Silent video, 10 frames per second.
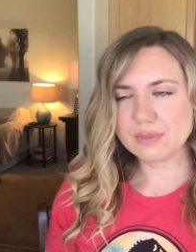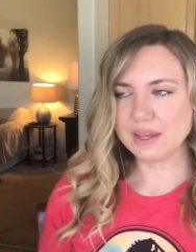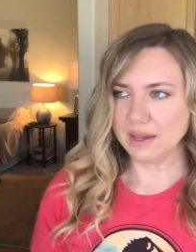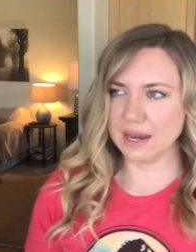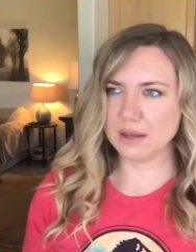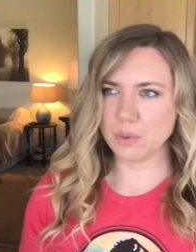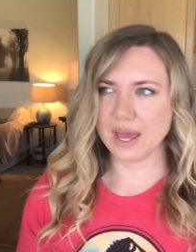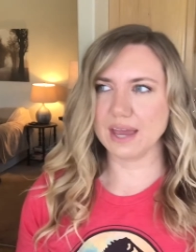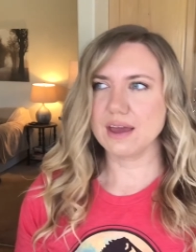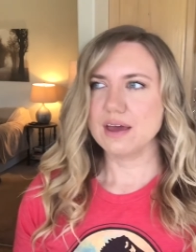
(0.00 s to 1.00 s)

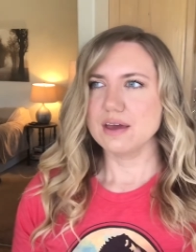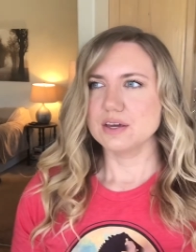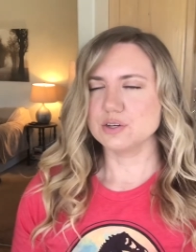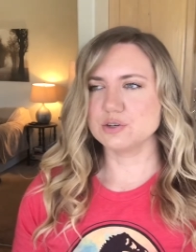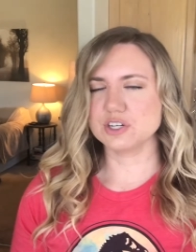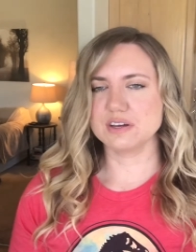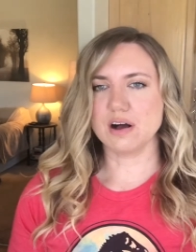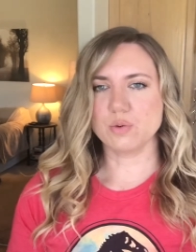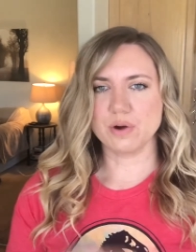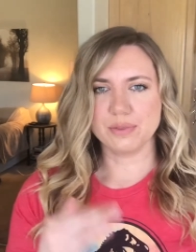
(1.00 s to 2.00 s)
Anyway, usually
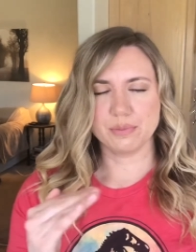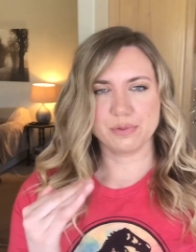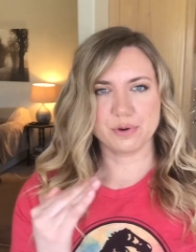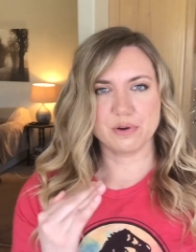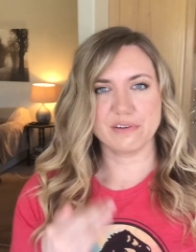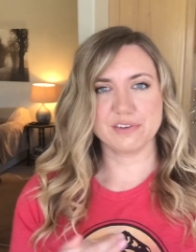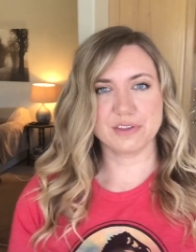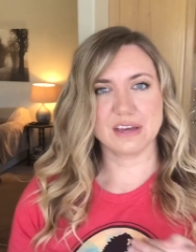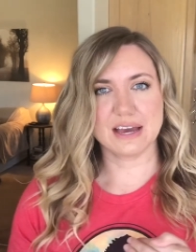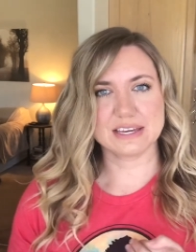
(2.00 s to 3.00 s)
I'll run them through
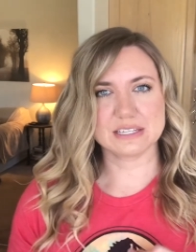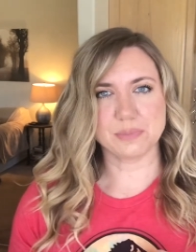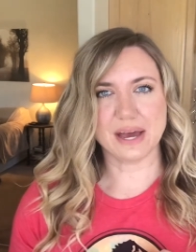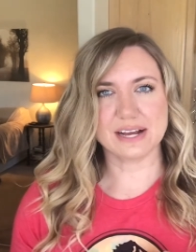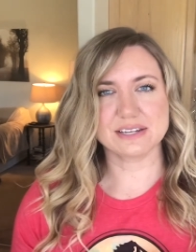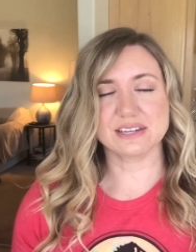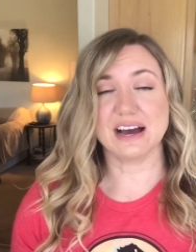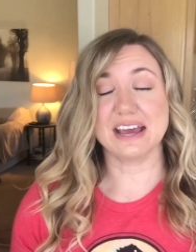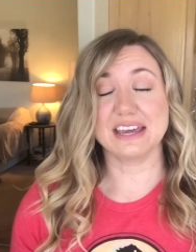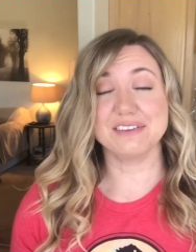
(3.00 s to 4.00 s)
everything I expect.
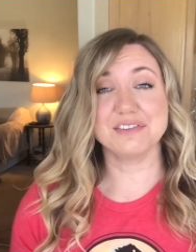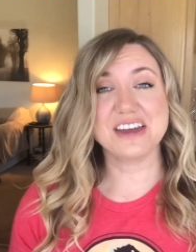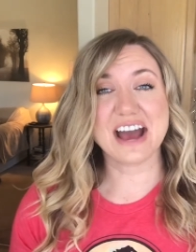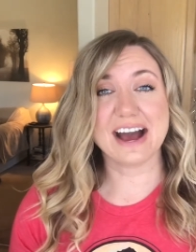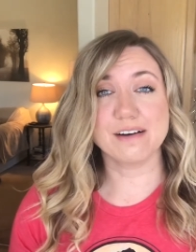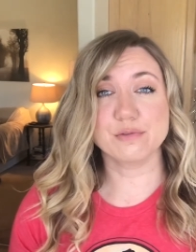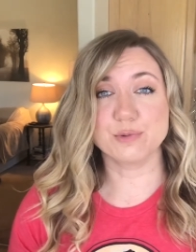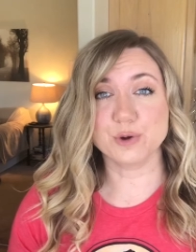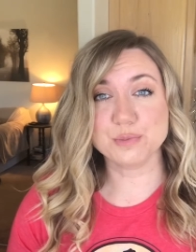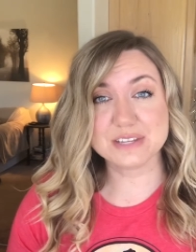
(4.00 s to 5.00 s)
I even have
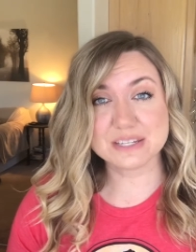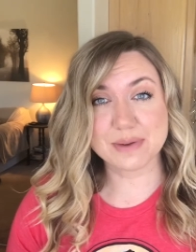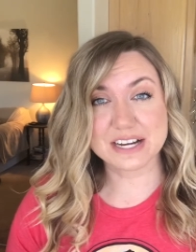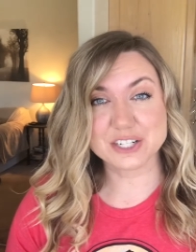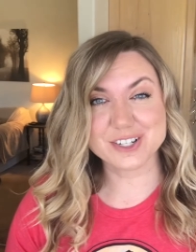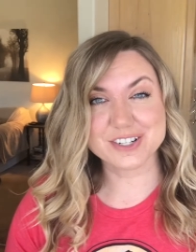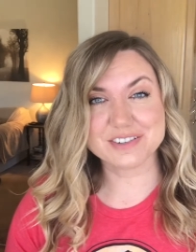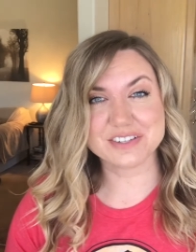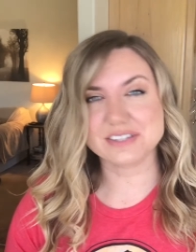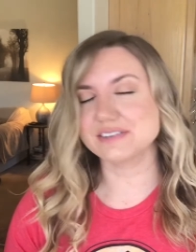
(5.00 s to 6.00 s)
room
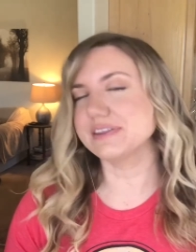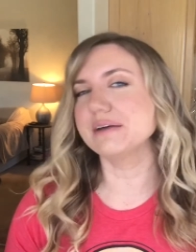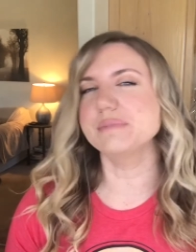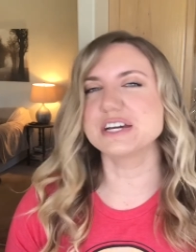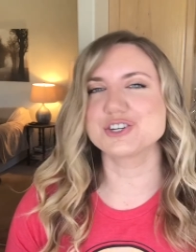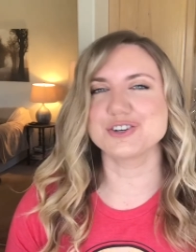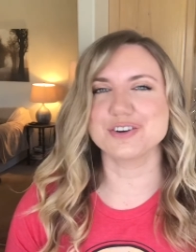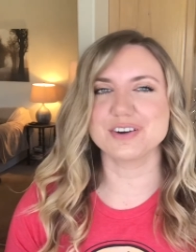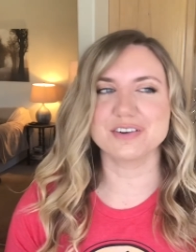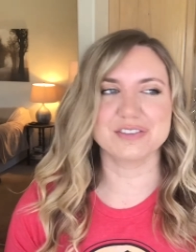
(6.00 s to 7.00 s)
inspectors that make
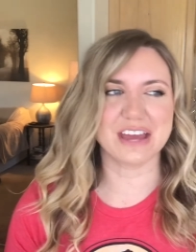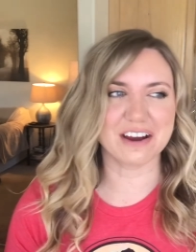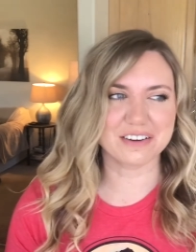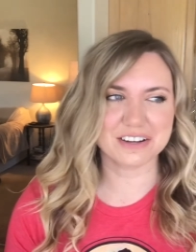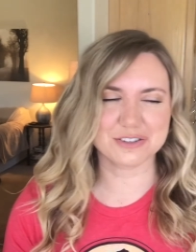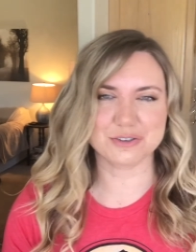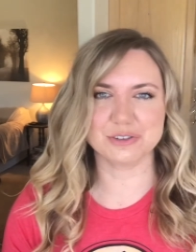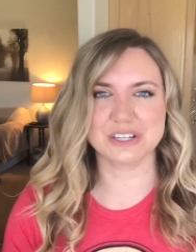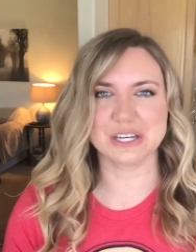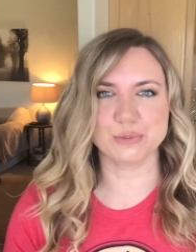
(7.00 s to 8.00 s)
sure the areas are
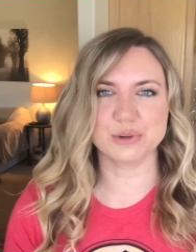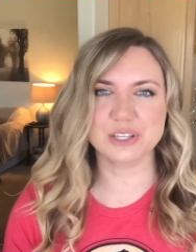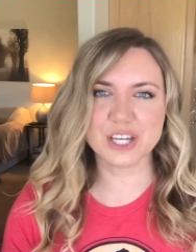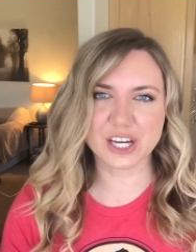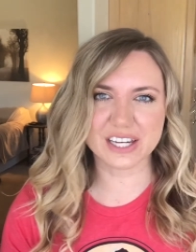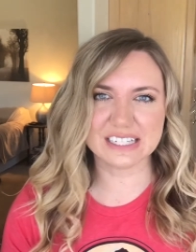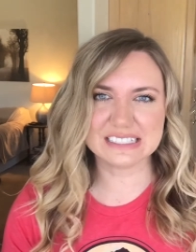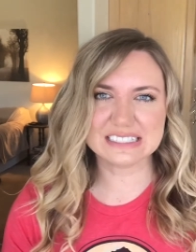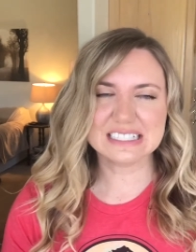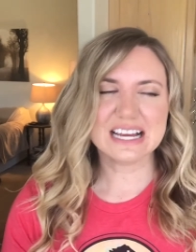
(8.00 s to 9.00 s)
looking really good.